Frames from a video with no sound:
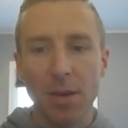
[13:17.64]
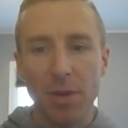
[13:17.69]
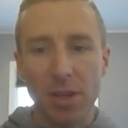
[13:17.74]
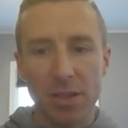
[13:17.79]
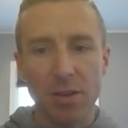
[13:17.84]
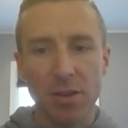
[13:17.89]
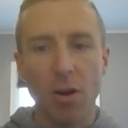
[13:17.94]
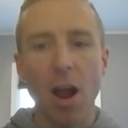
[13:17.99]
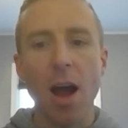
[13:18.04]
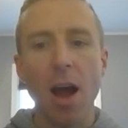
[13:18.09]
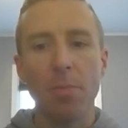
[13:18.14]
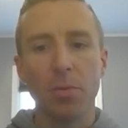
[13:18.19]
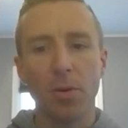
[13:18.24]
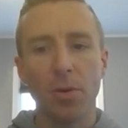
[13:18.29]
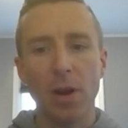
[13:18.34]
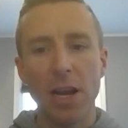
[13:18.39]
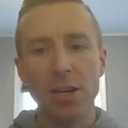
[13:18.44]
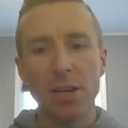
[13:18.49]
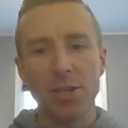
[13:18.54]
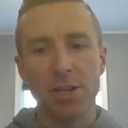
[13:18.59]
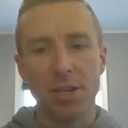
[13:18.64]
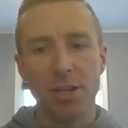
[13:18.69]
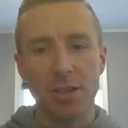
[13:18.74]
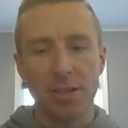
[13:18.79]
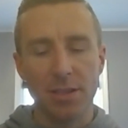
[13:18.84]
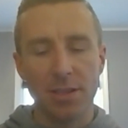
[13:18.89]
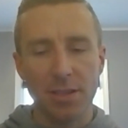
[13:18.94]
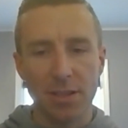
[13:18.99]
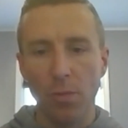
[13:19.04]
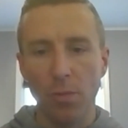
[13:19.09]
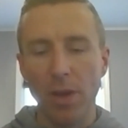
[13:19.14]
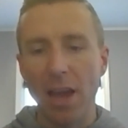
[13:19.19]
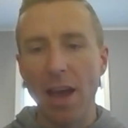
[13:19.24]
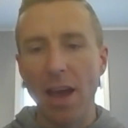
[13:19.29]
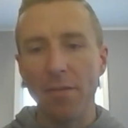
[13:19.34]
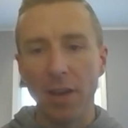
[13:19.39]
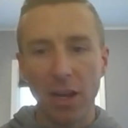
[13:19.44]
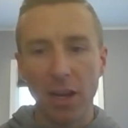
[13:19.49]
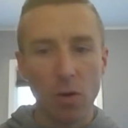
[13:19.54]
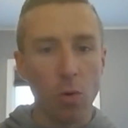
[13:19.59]
because our operations, we
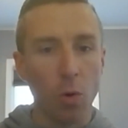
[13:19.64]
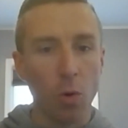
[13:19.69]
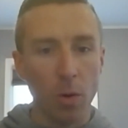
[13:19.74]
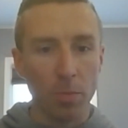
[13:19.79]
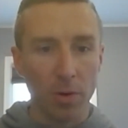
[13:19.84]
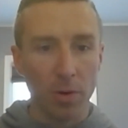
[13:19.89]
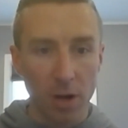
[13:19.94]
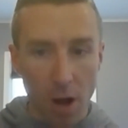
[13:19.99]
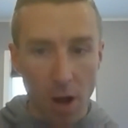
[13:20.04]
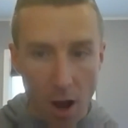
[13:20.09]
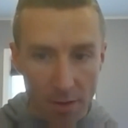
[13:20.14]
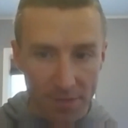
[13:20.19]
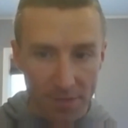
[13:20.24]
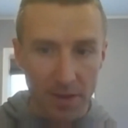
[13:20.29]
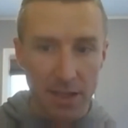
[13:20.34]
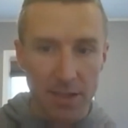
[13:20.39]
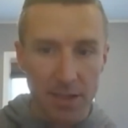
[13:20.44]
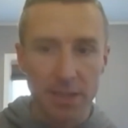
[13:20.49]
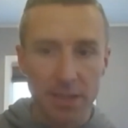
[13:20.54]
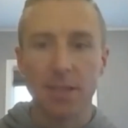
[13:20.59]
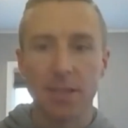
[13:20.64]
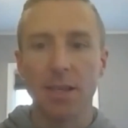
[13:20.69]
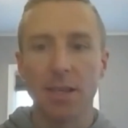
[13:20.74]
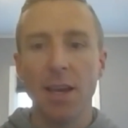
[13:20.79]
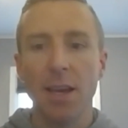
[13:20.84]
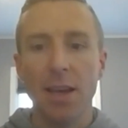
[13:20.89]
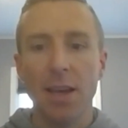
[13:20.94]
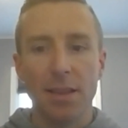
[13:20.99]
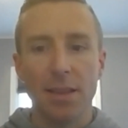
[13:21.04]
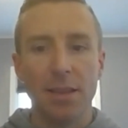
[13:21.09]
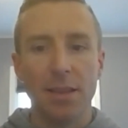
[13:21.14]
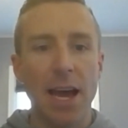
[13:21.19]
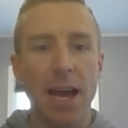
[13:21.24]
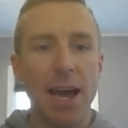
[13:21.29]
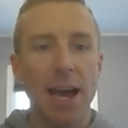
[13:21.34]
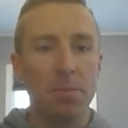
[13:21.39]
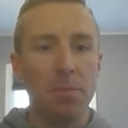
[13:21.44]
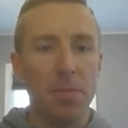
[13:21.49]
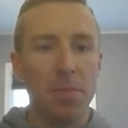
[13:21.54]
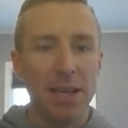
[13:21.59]
have a corporate office
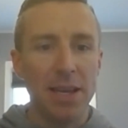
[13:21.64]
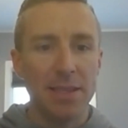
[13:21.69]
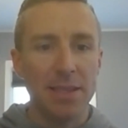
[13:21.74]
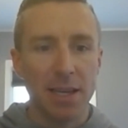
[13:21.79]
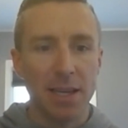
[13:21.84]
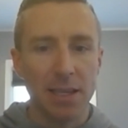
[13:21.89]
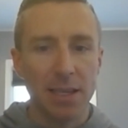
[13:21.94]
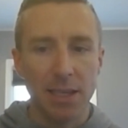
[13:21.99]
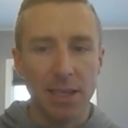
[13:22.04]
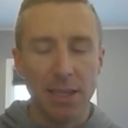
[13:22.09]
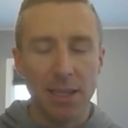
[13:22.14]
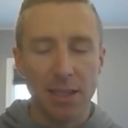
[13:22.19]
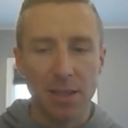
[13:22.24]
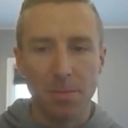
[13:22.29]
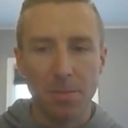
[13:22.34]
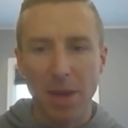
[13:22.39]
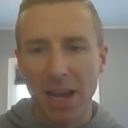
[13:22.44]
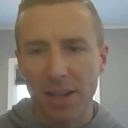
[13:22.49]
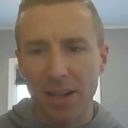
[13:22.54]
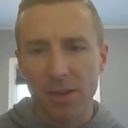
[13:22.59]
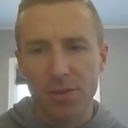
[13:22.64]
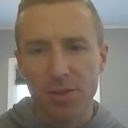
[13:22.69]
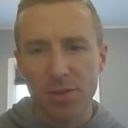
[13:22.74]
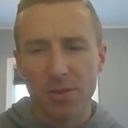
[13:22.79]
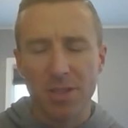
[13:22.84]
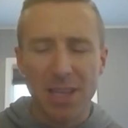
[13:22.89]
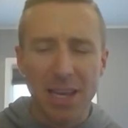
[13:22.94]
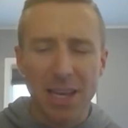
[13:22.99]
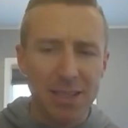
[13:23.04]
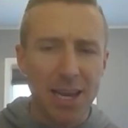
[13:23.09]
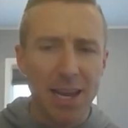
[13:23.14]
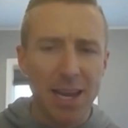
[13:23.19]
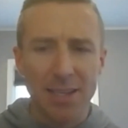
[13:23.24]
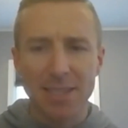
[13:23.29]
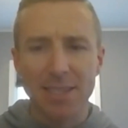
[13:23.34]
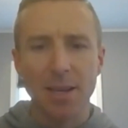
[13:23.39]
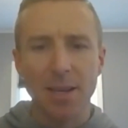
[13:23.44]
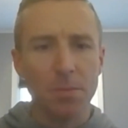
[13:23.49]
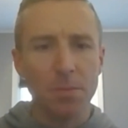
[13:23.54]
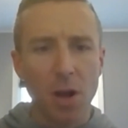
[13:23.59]
that basically the managers they take
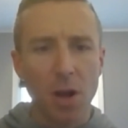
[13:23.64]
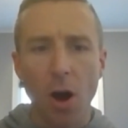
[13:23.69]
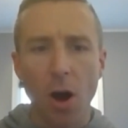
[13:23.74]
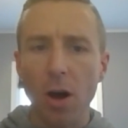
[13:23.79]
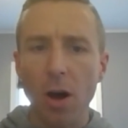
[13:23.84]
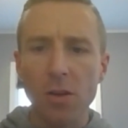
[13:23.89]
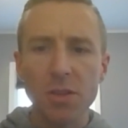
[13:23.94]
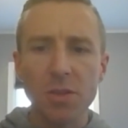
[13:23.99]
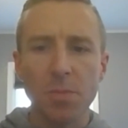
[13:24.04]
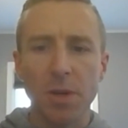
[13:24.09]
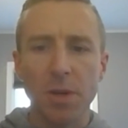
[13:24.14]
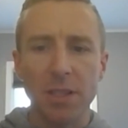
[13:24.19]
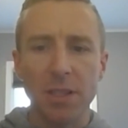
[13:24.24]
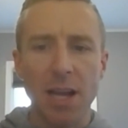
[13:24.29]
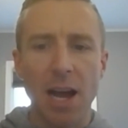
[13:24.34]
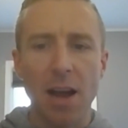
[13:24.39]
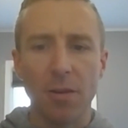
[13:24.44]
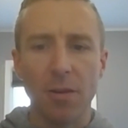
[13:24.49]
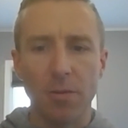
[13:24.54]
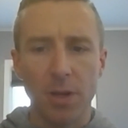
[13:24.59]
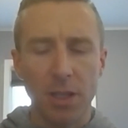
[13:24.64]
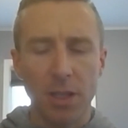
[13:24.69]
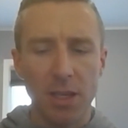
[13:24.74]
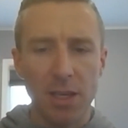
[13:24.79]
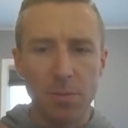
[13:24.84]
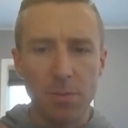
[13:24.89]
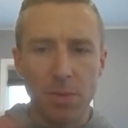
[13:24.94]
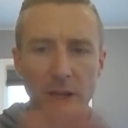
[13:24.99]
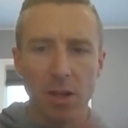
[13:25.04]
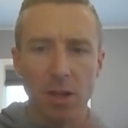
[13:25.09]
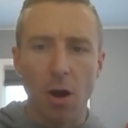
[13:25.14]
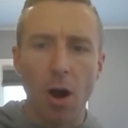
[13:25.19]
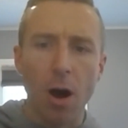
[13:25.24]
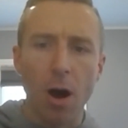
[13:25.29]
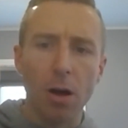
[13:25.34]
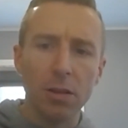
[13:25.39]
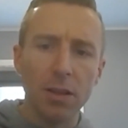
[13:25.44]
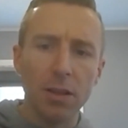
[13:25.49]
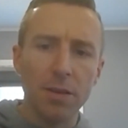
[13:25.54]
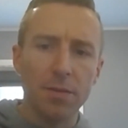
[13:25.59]
some calls but not really but
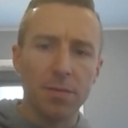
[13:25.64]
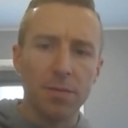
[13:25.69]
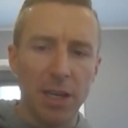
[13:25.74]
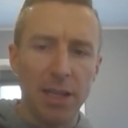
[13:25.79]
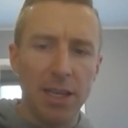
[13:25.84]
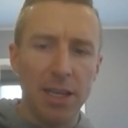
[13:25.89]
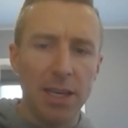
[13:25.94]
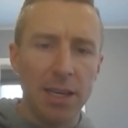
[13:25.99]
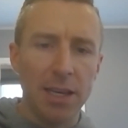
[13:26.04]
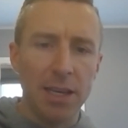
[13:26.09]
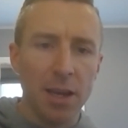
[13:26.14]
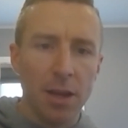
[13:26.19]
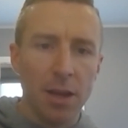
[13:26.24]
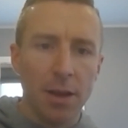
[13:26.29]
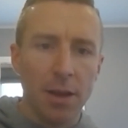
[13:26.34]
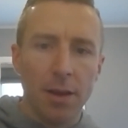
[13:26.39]
all of any